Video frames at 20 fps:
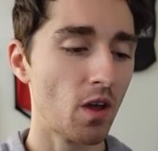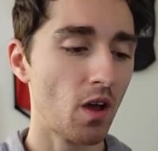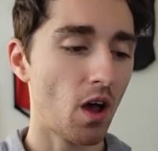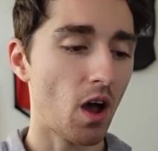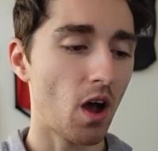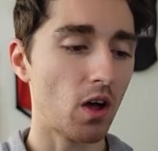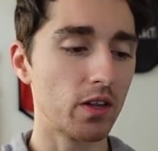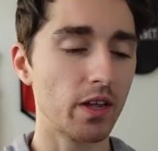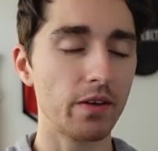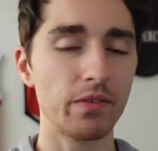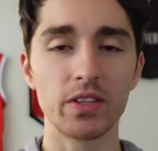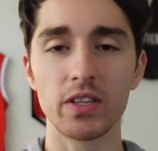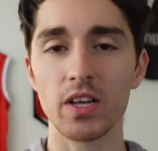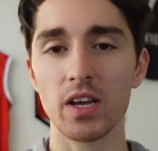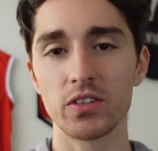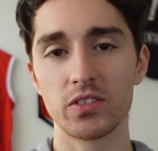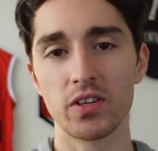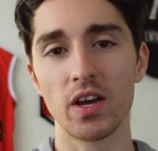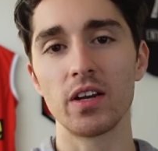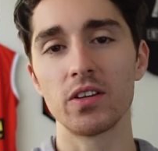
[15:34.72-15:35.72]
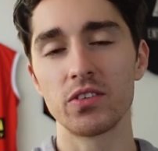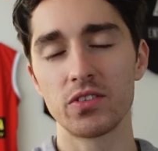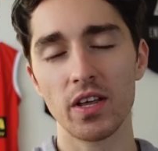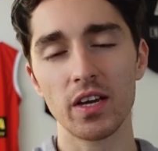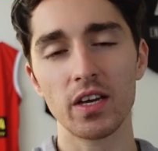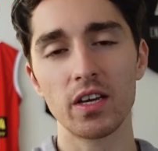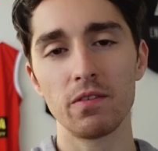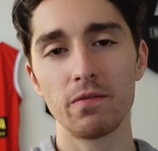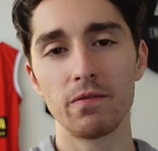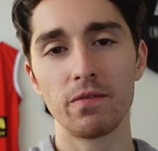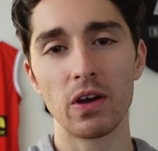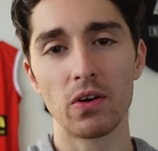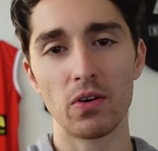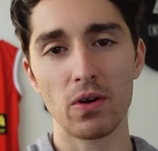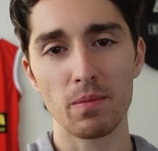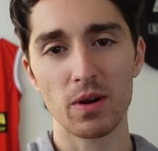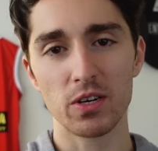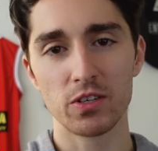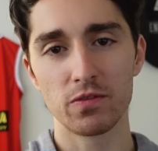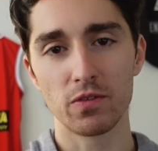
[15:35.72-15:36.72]
I'll leave it there, Saners. Thank you very
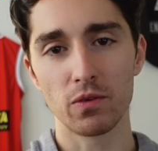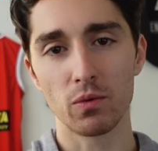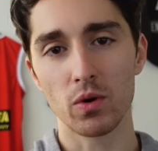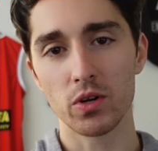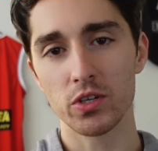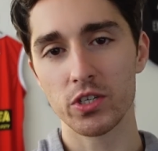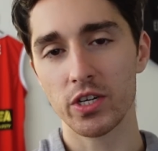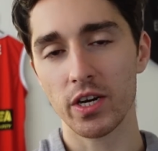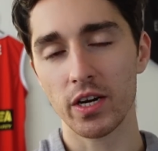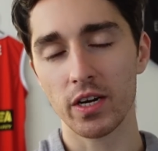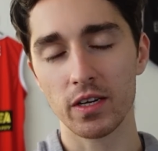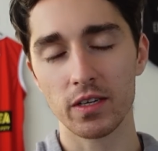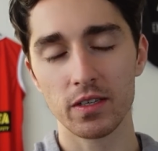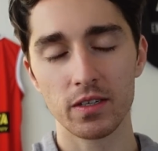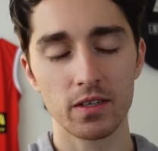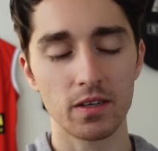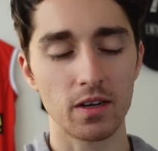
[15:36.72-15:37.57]
much for watching.